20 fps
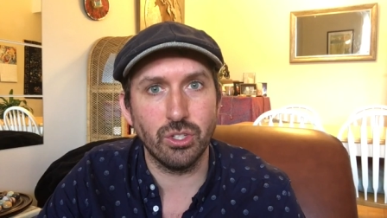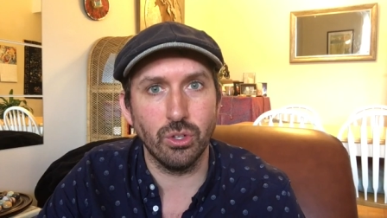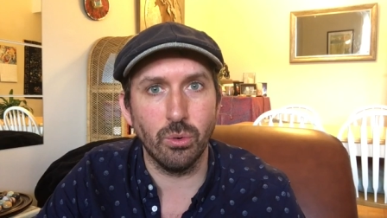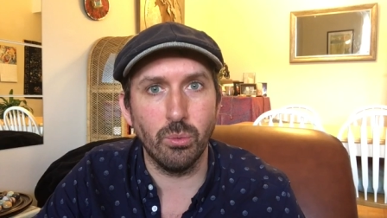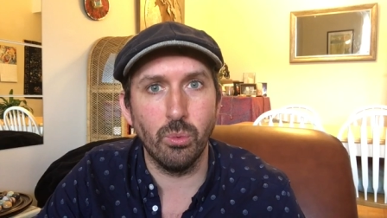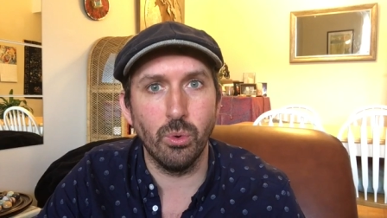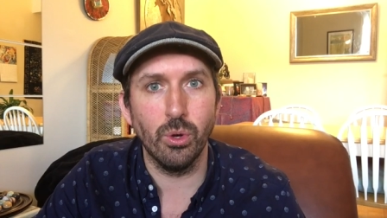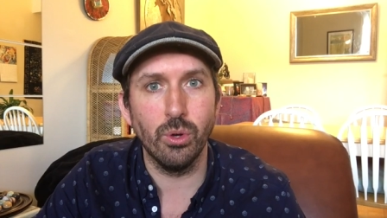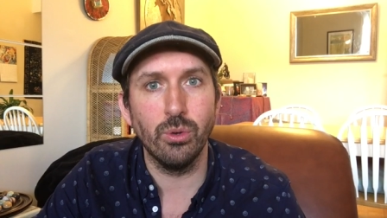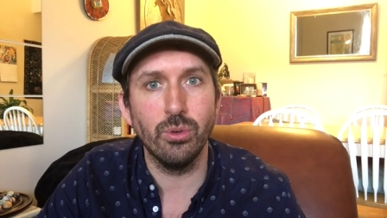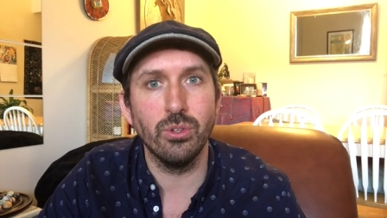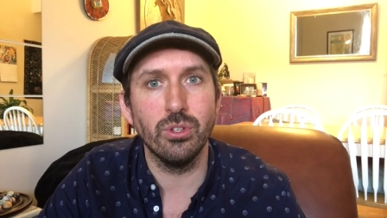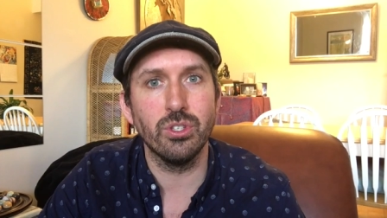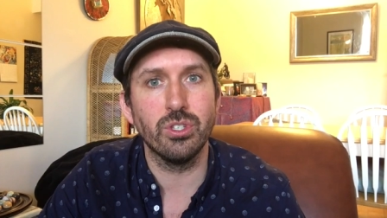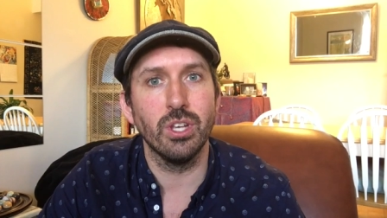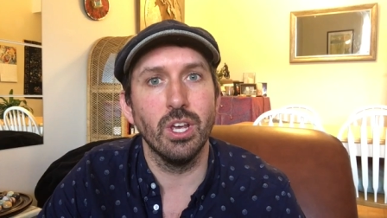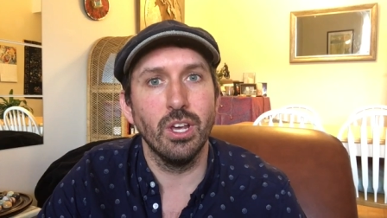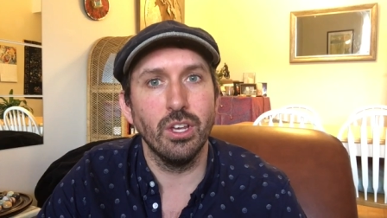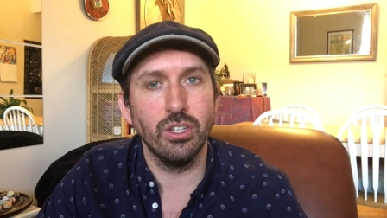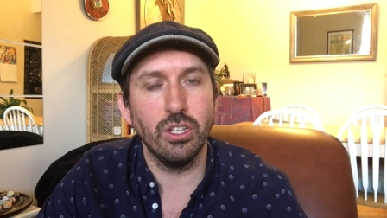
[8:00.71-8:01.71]
your
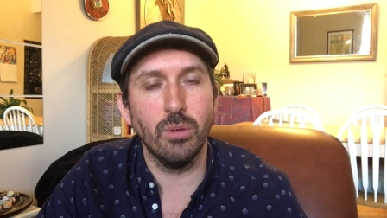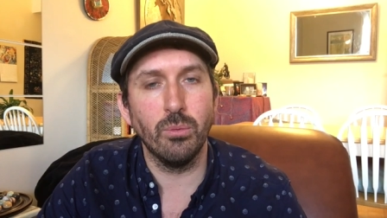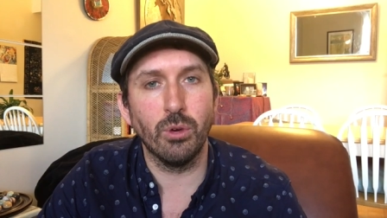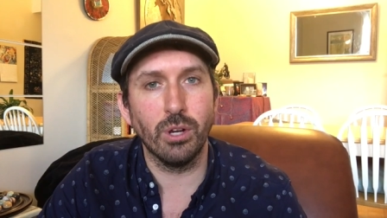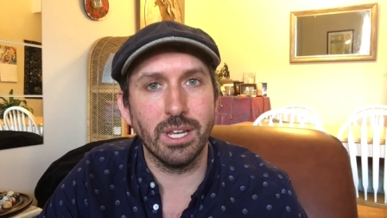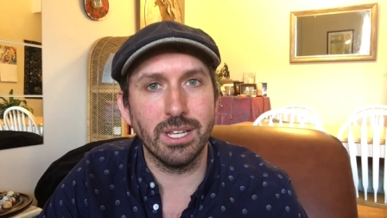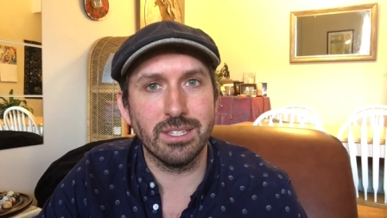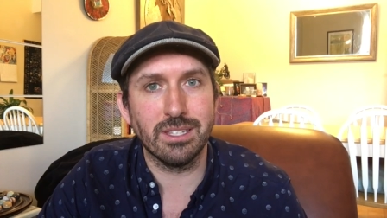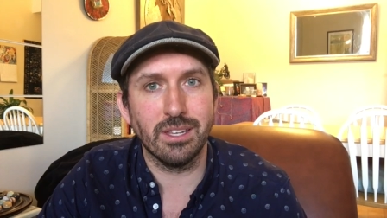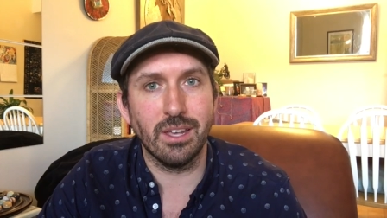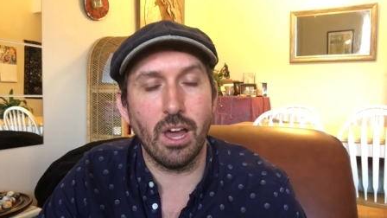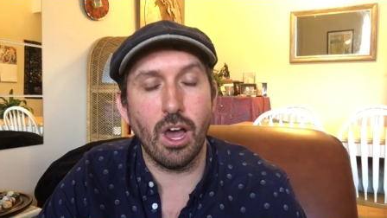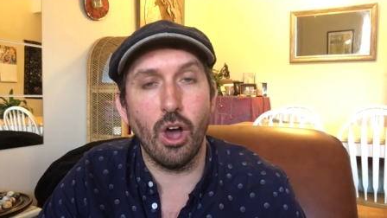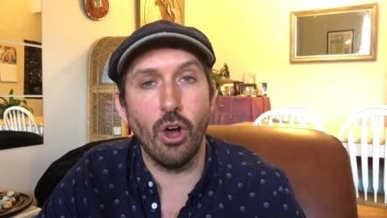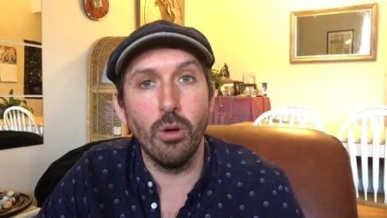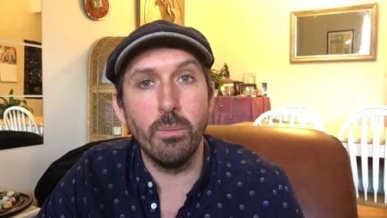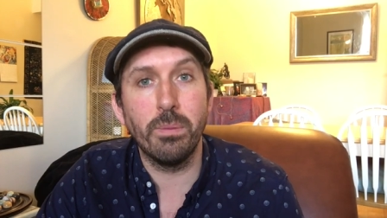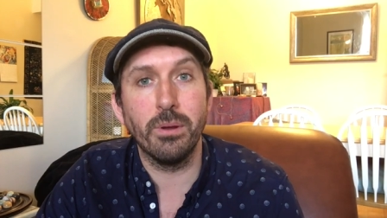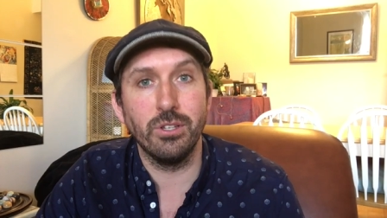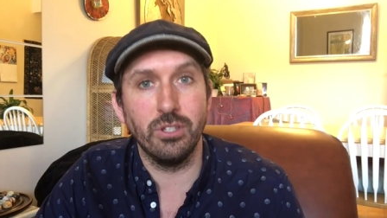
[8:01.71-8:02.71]
wounds, you're wanting to
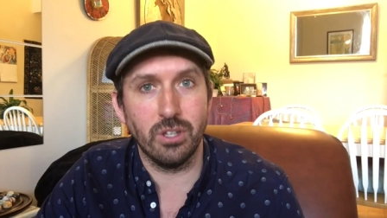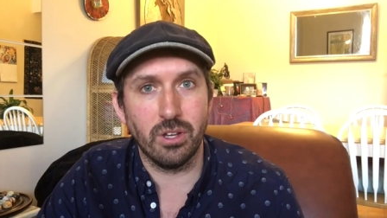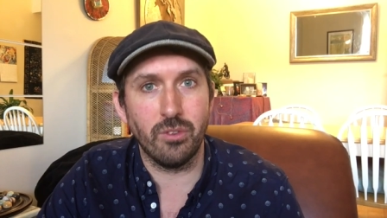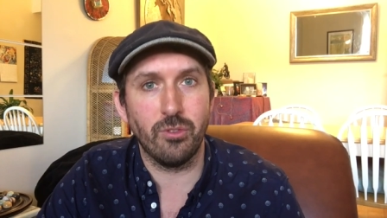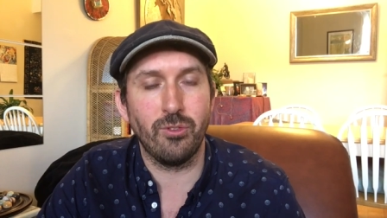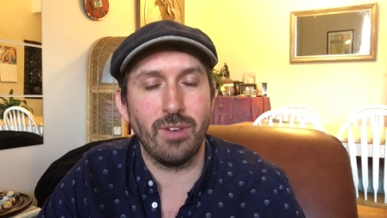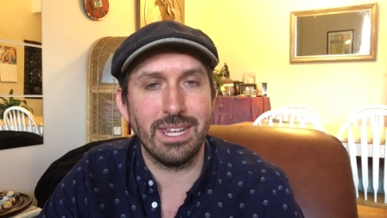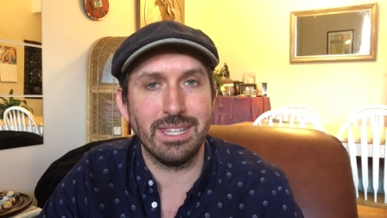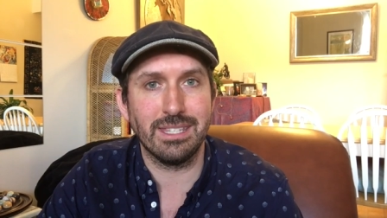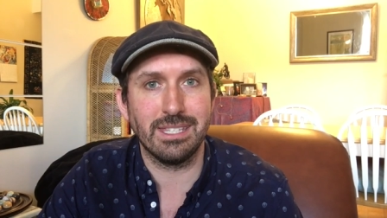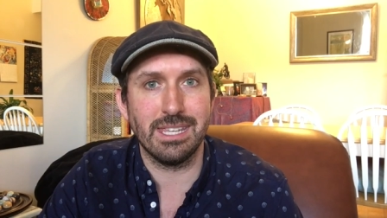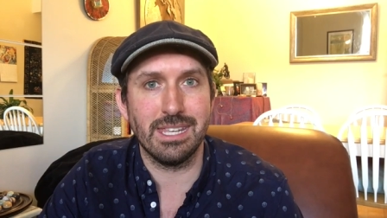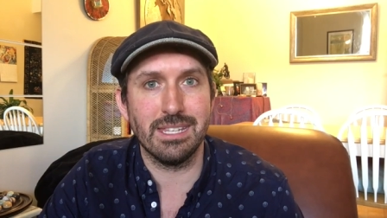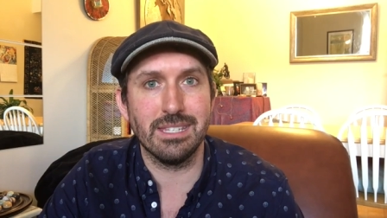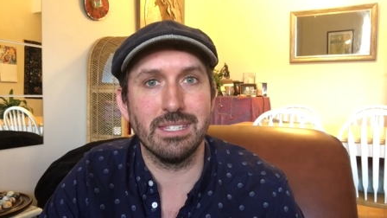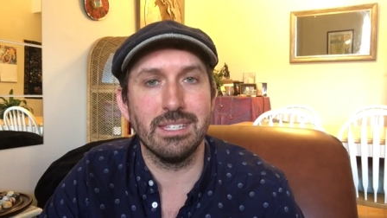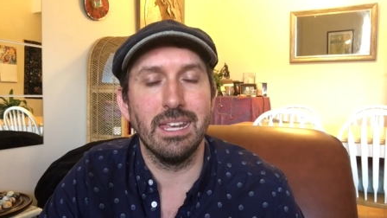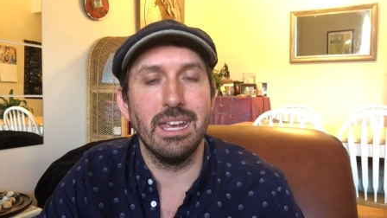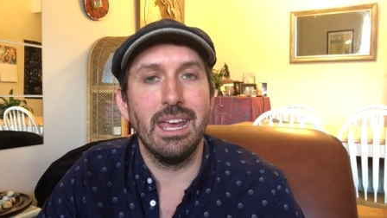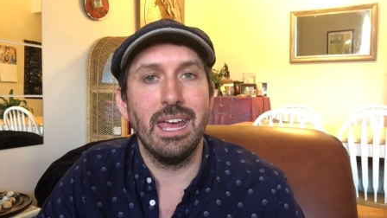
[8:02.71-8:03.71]
open your
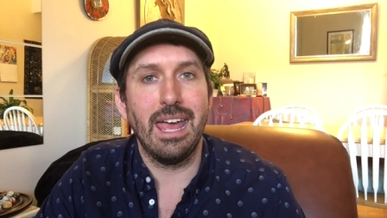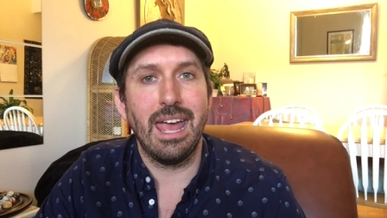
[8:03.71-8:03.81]
defenses.